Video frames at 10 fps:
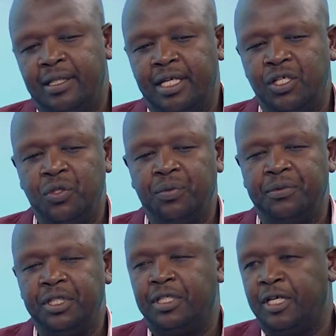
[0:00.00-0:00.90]
the issue of
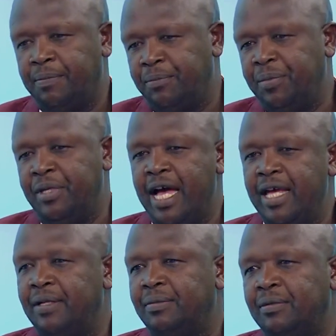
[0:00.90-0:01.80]
this
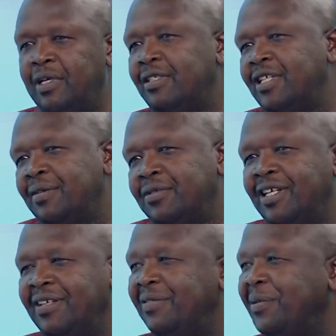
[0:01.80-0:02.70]
BBI, well, they have
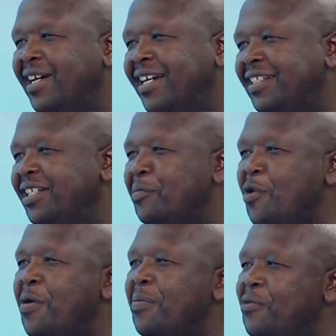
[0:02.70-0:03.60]
said we are getting
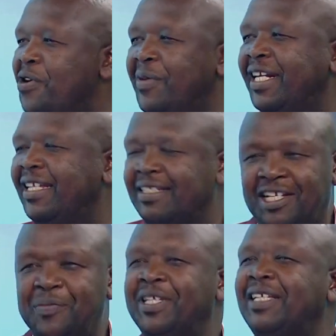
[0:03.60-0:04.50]
more money is
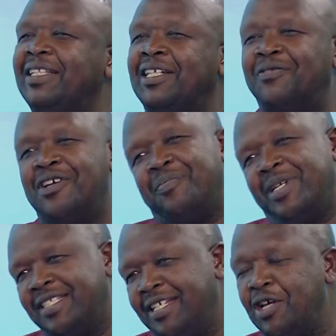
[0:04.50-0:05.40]
coming in,
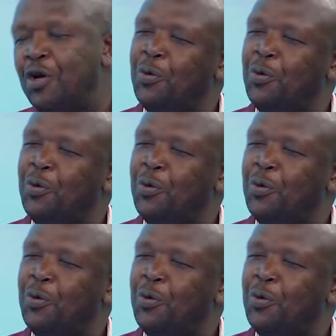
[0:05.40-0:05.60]
35%.